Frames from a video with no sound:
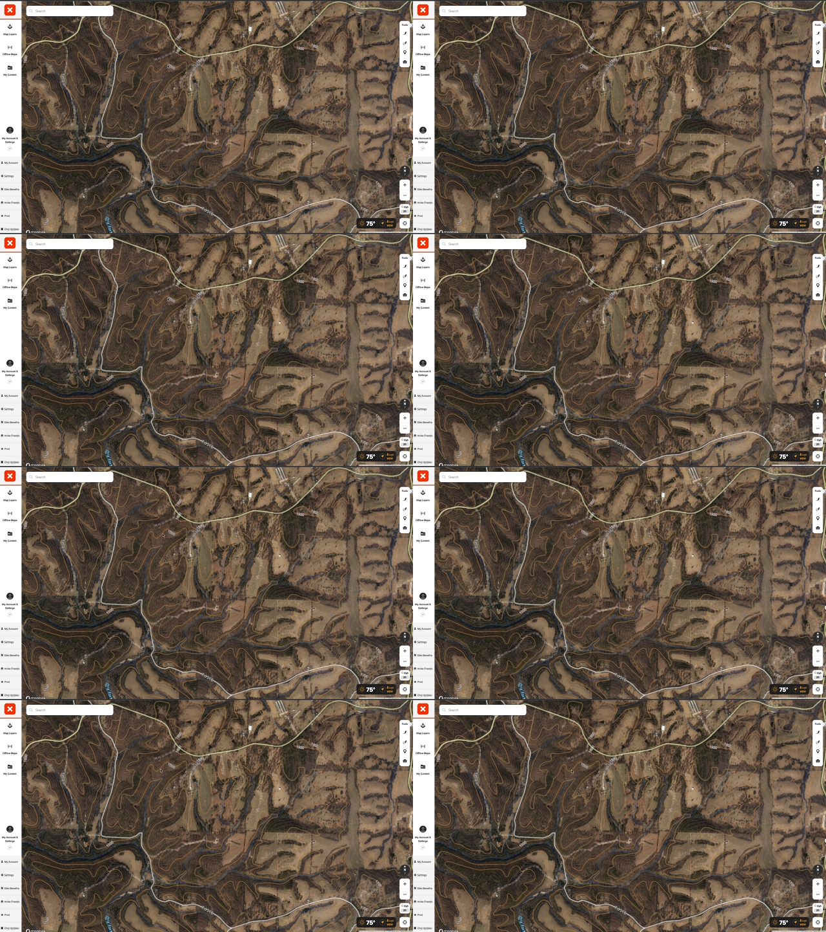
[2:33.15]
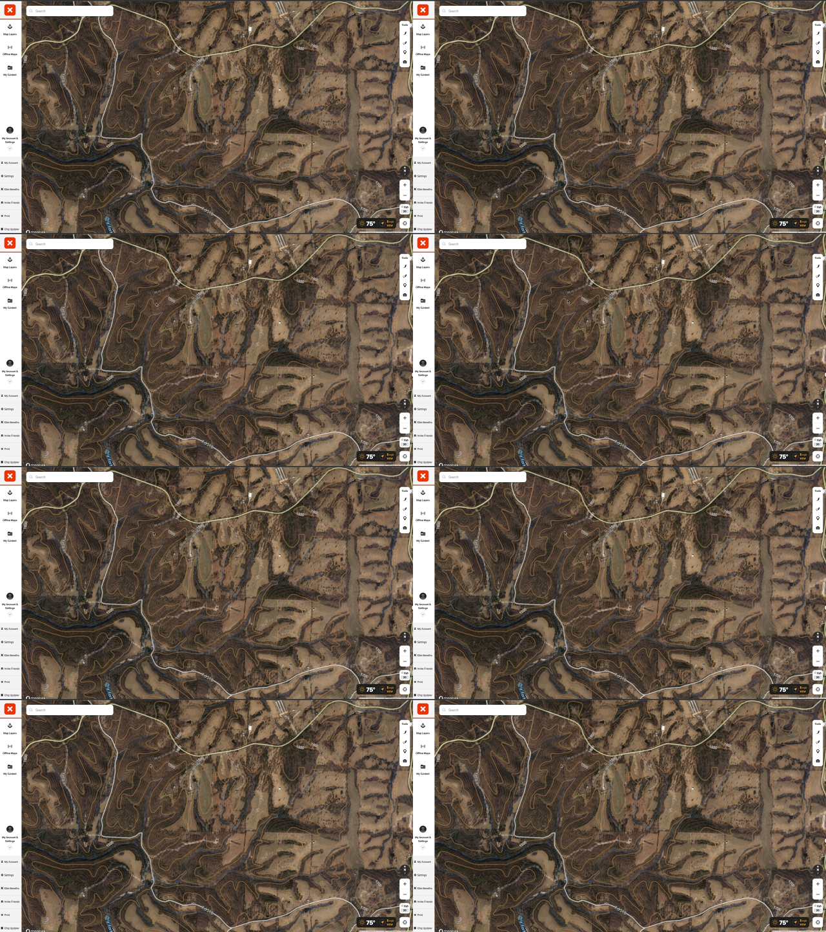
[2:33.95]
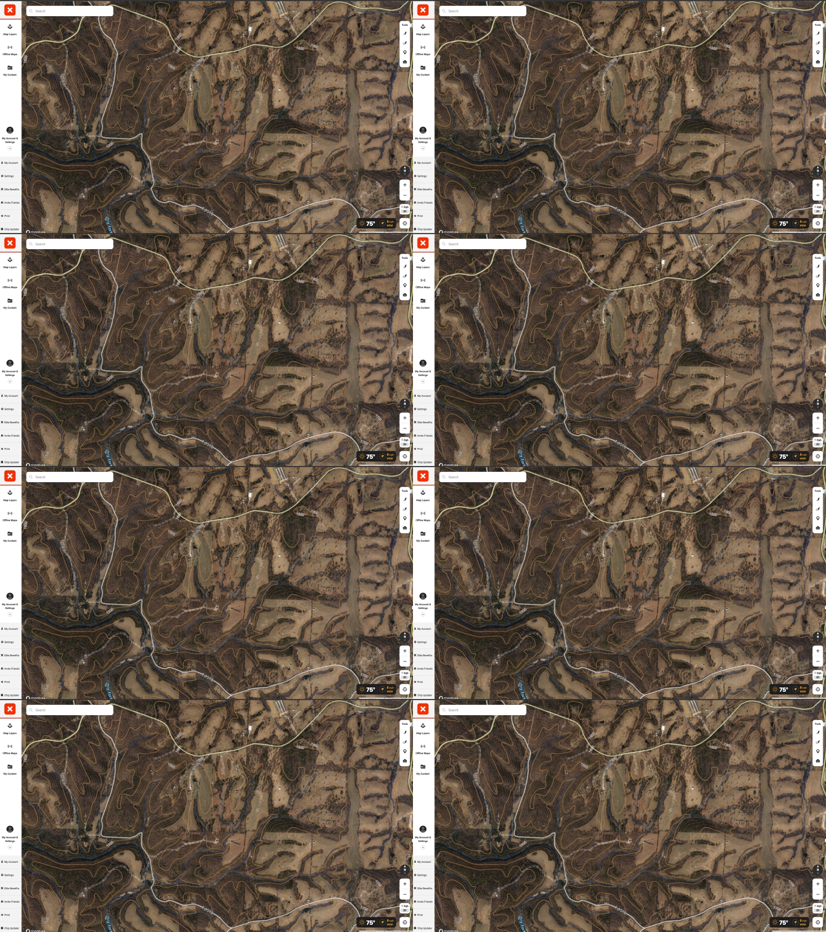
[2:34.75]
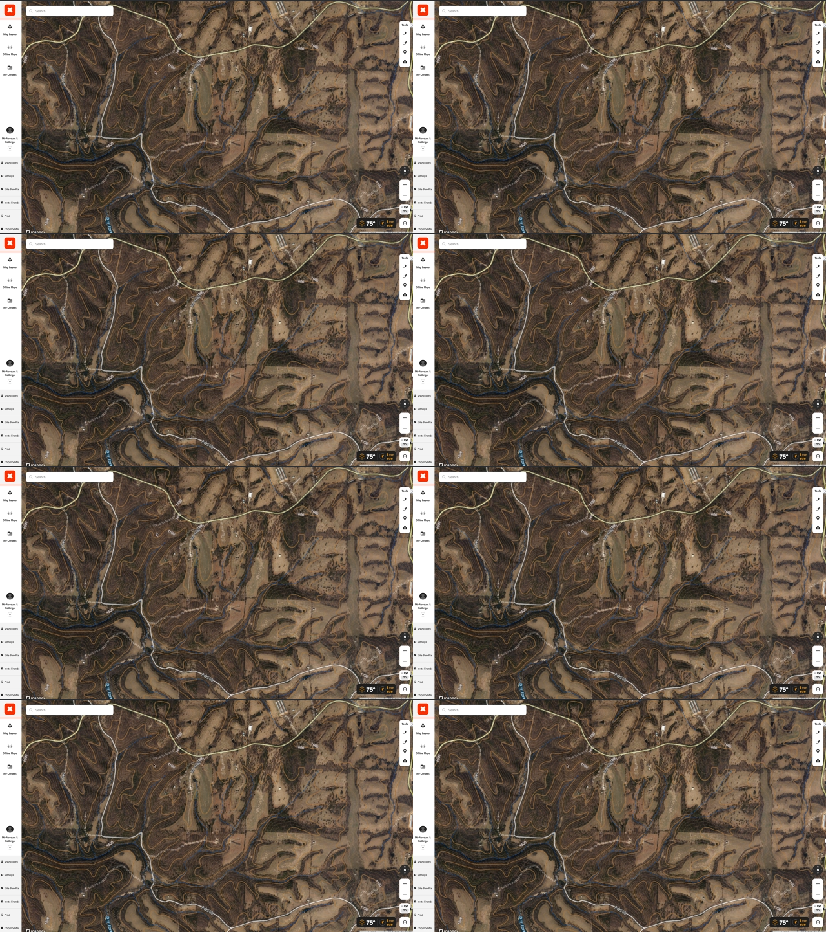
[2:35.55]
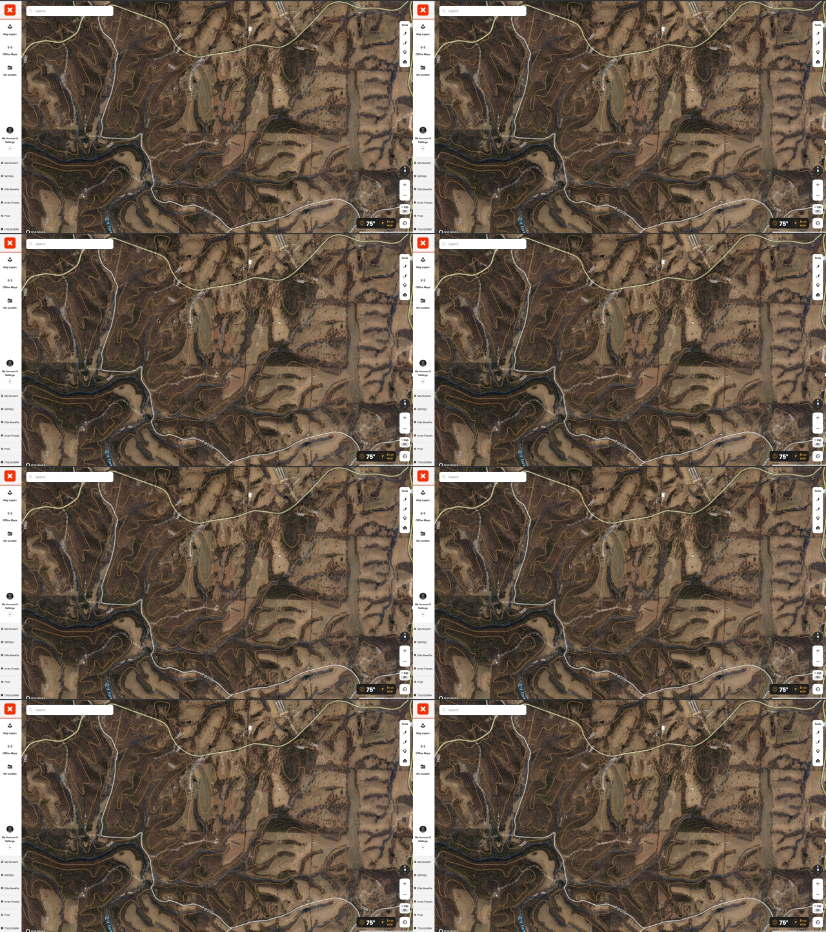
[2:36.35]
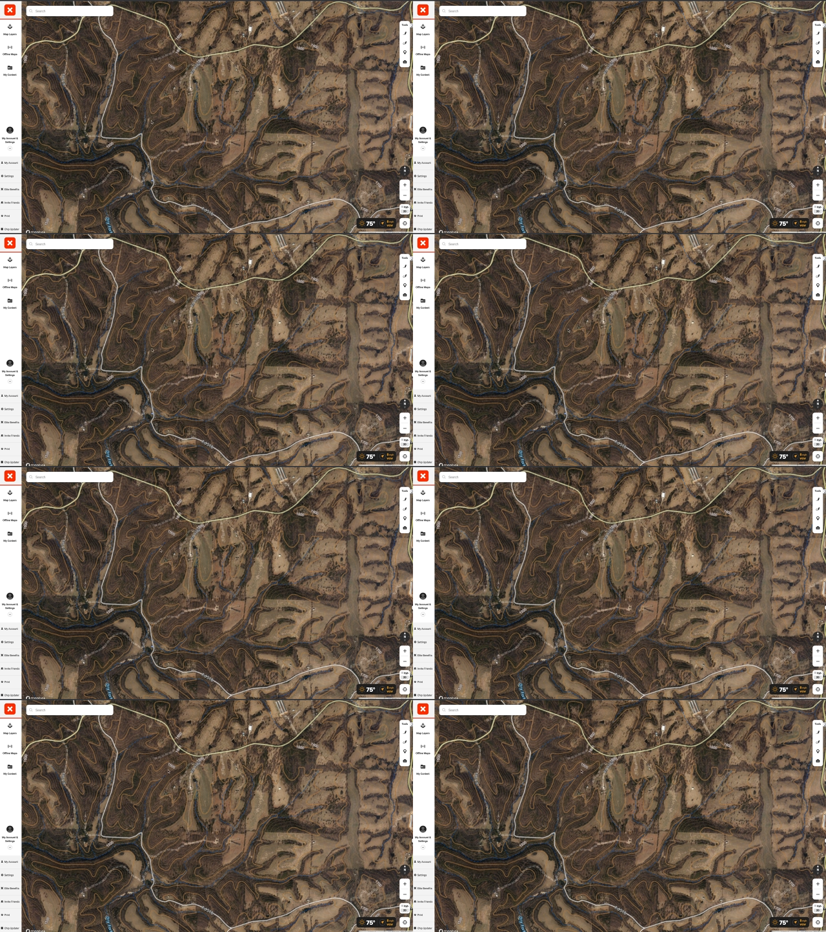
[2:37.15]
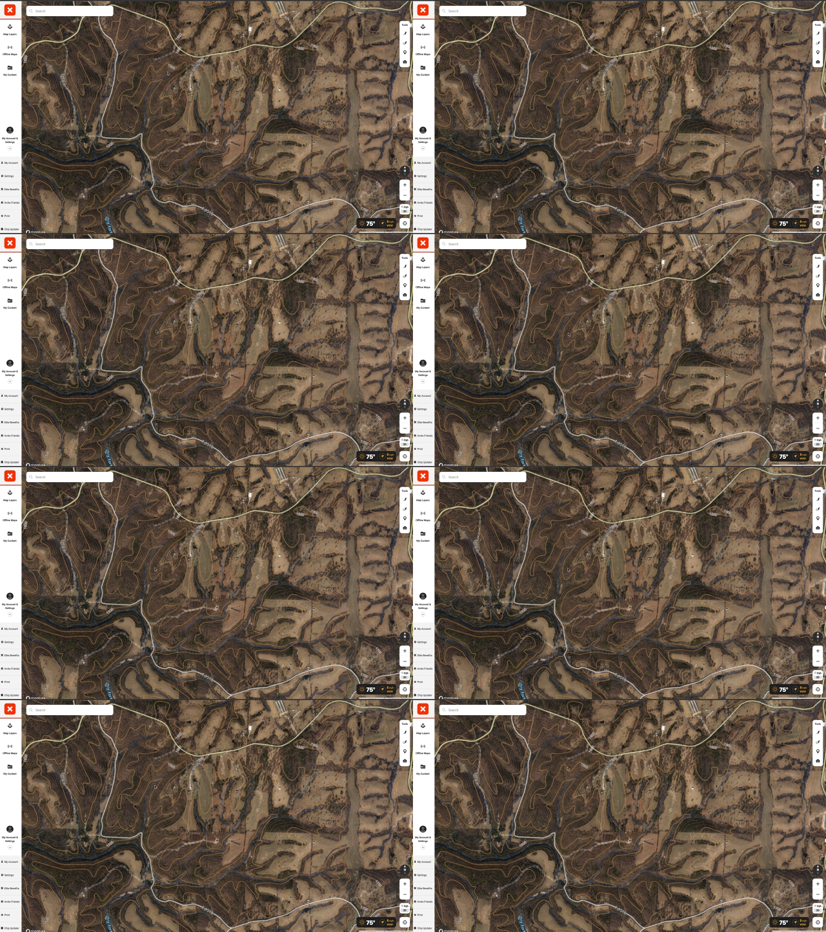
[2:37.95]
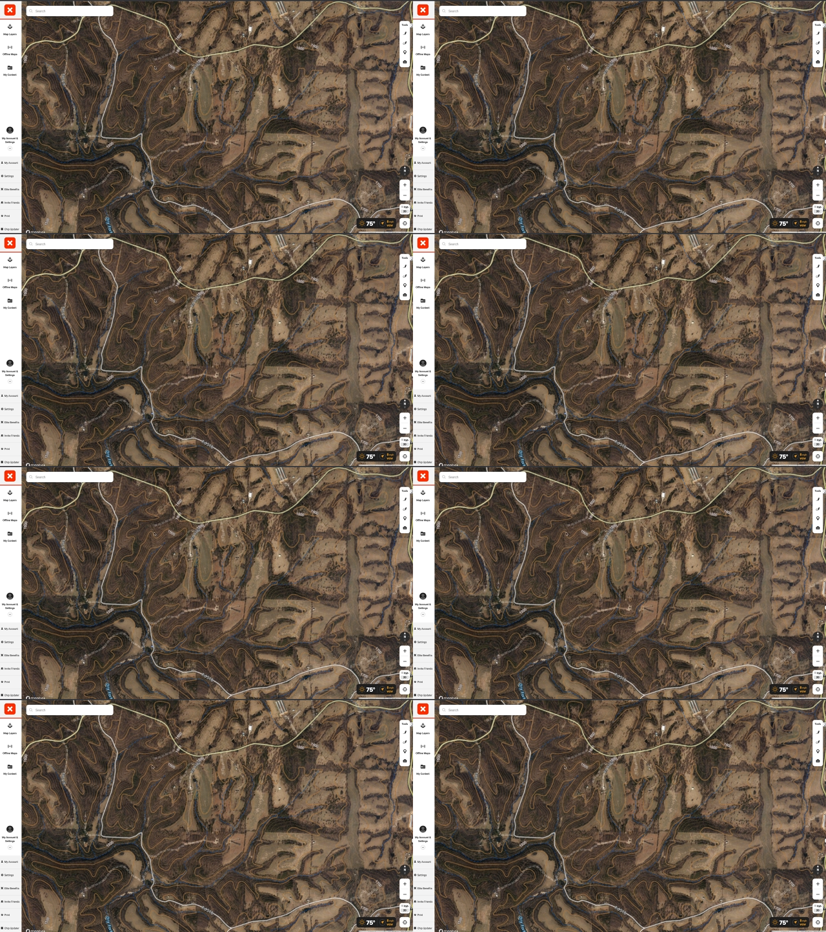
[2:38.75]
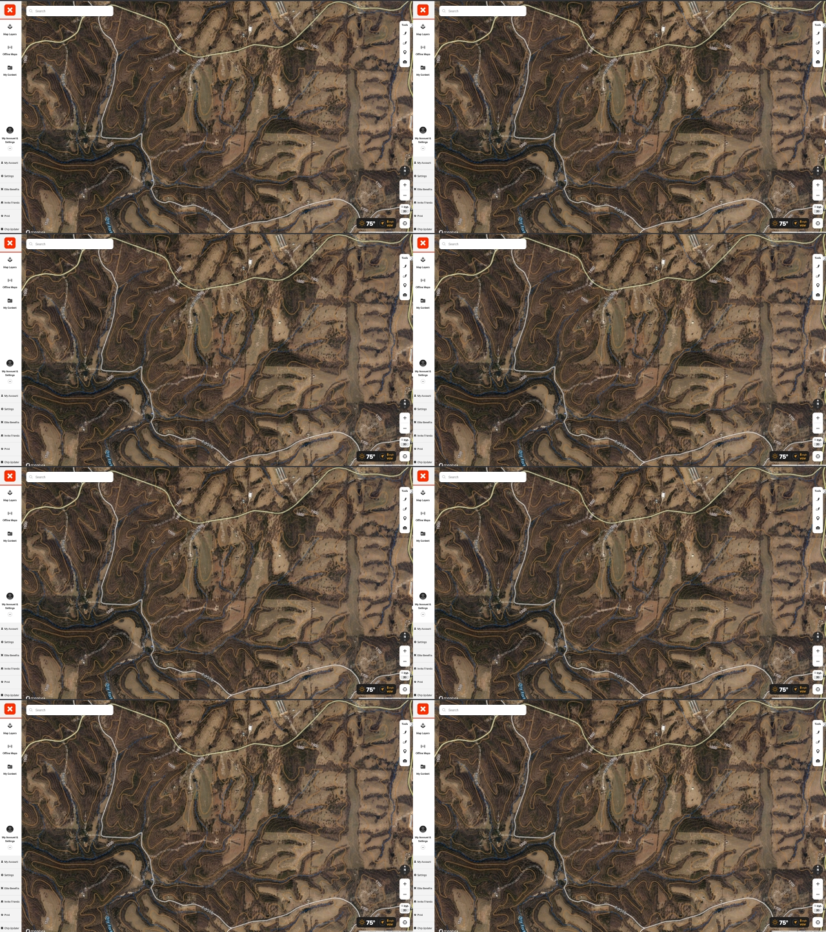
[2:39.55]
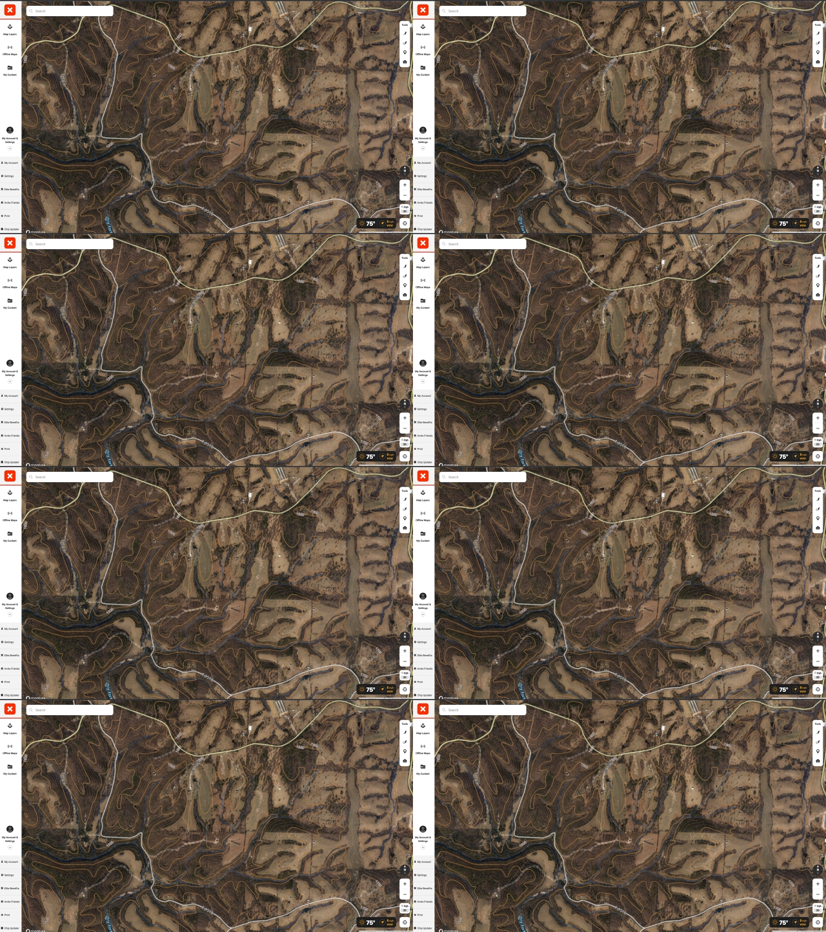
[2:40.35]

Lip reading: Nobody's mouth can be seen.